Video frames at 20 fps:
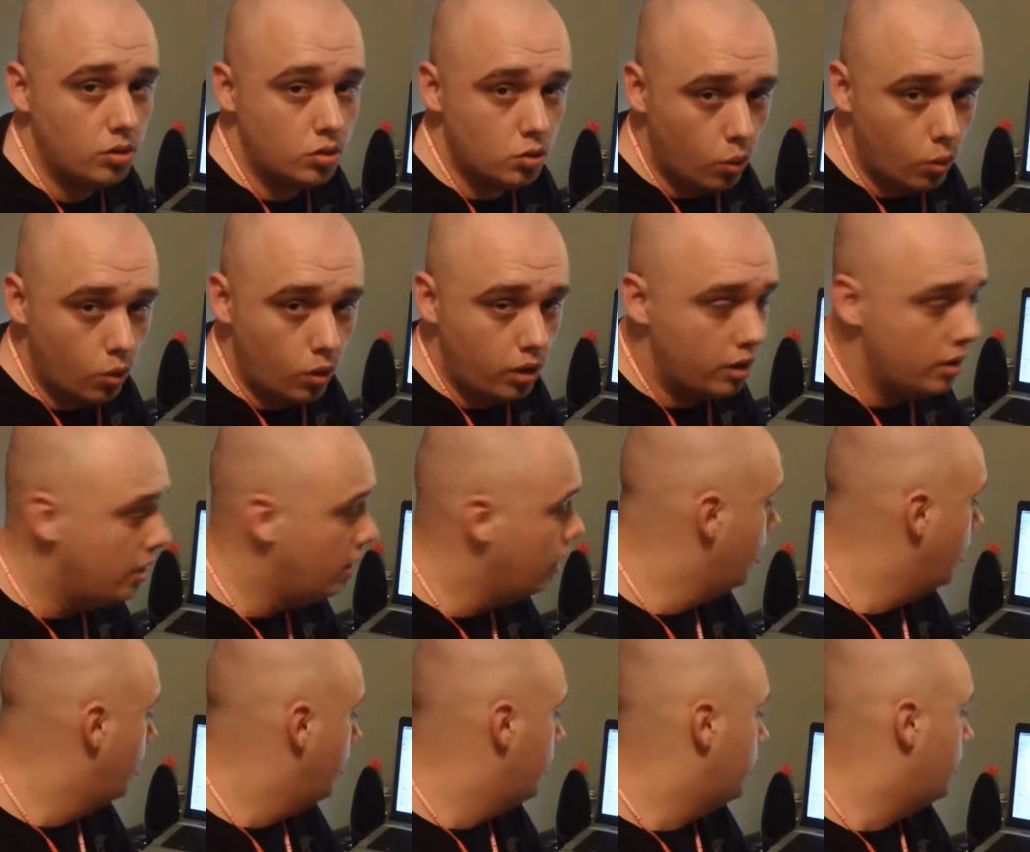Tor.
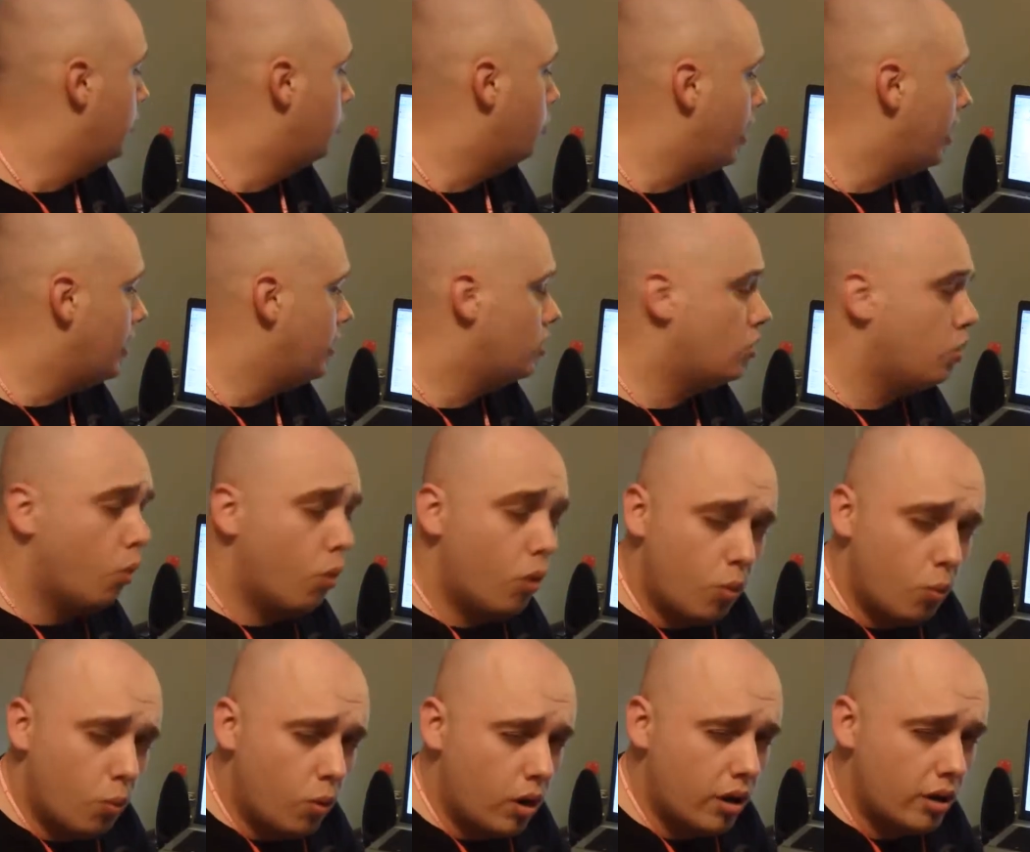The way that Tor
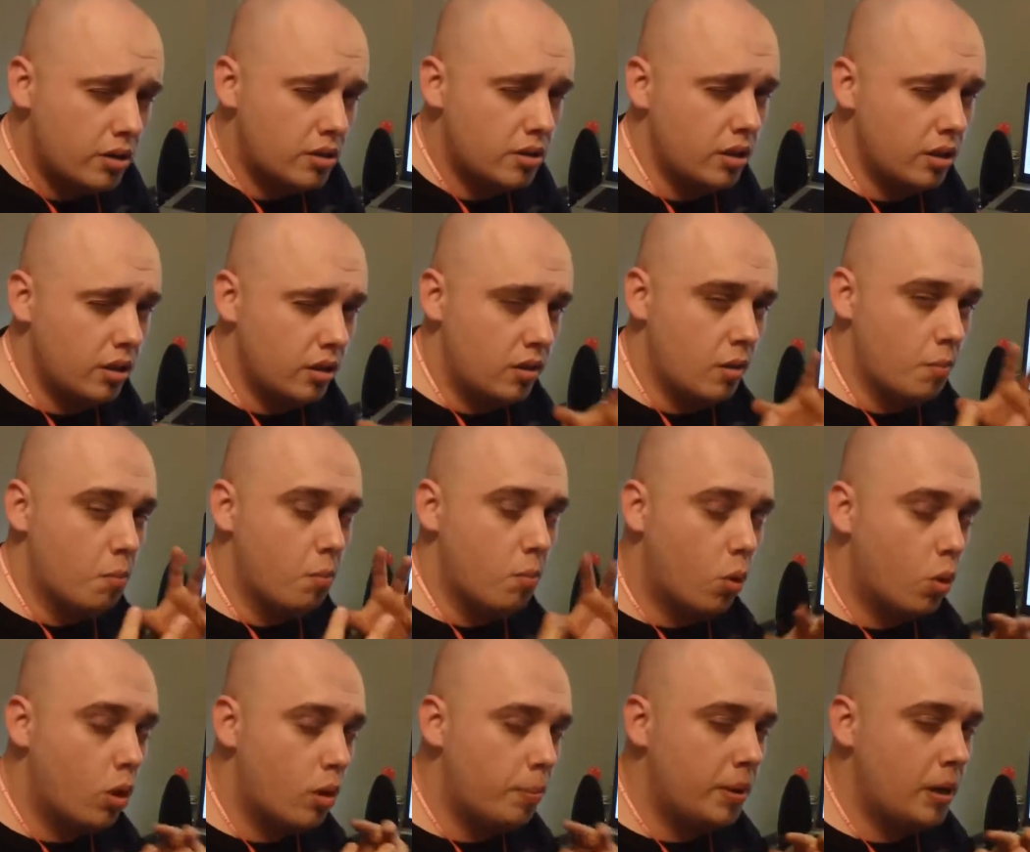works, the
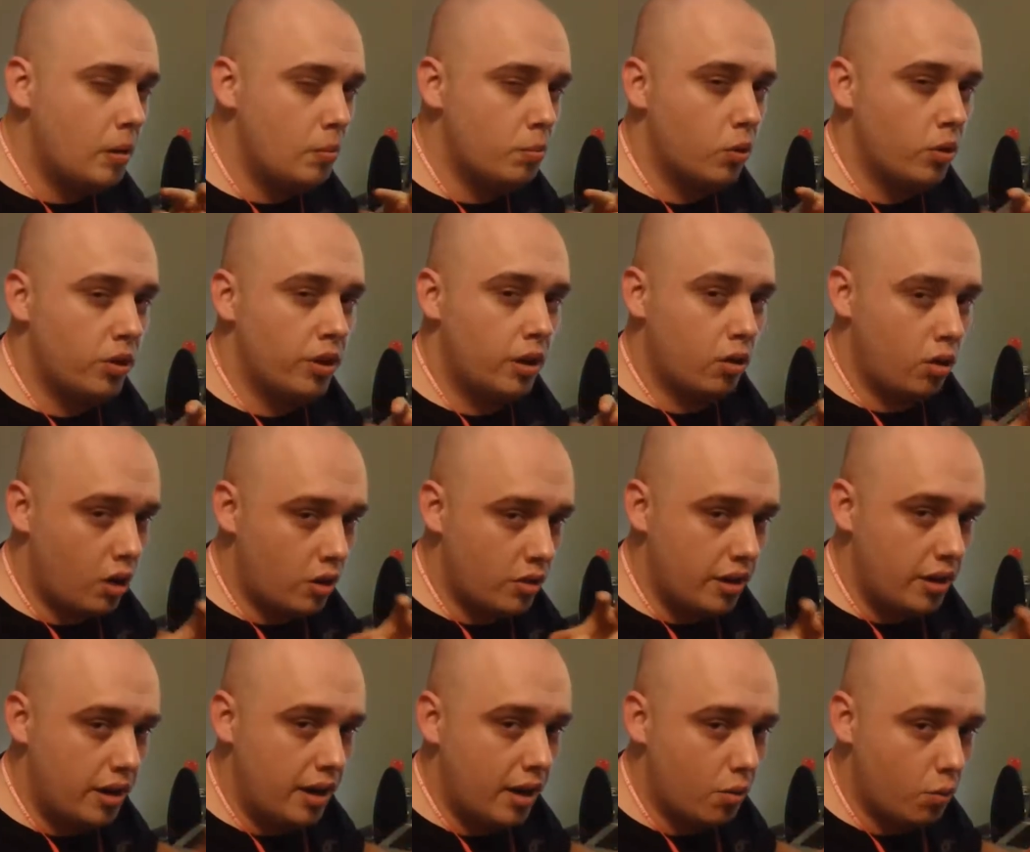more people that are on the
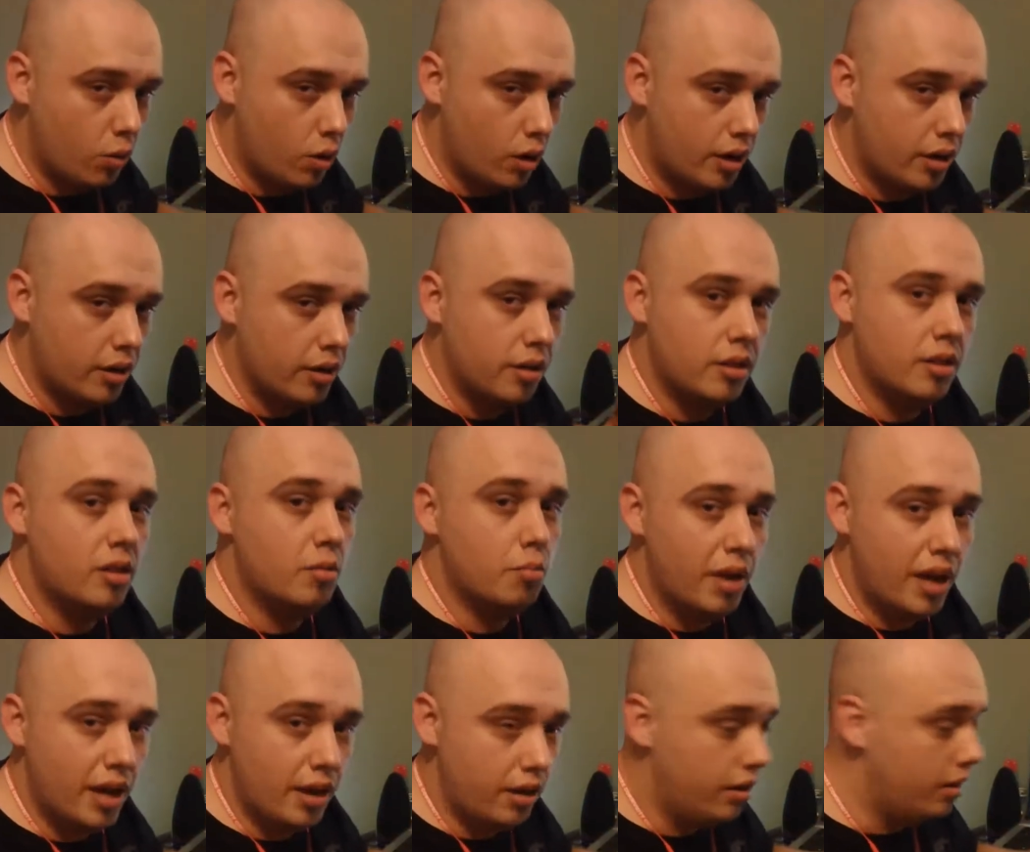network, the
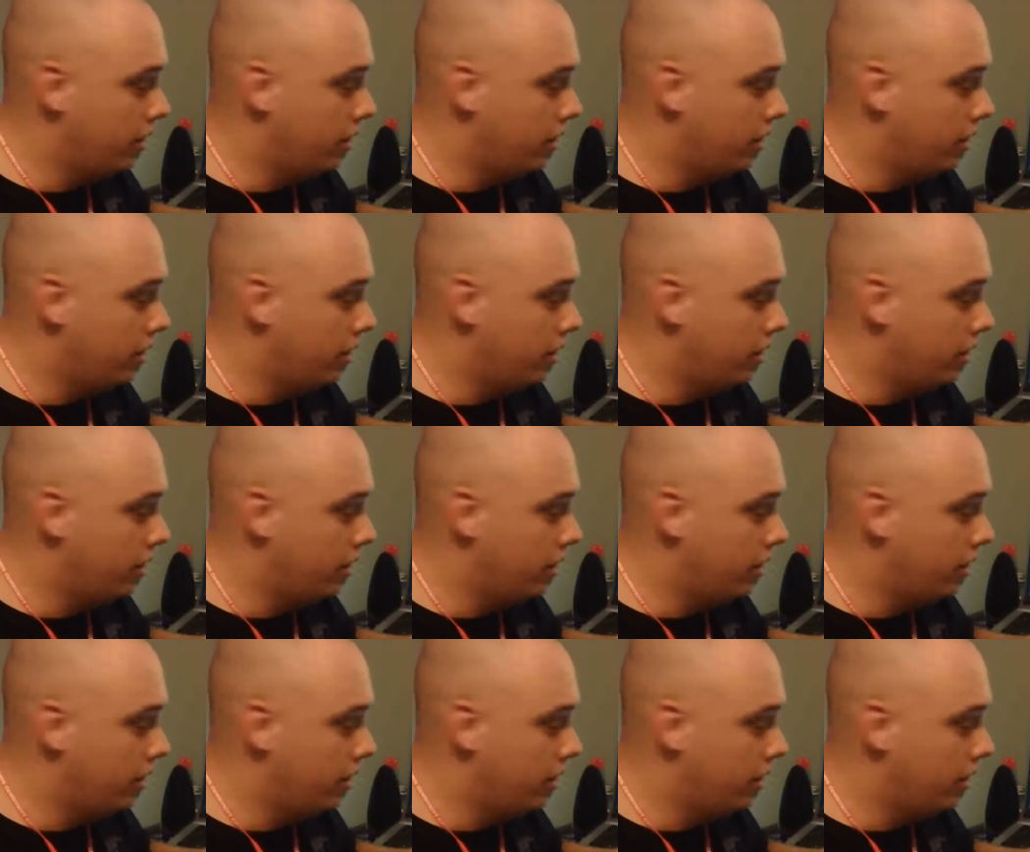better.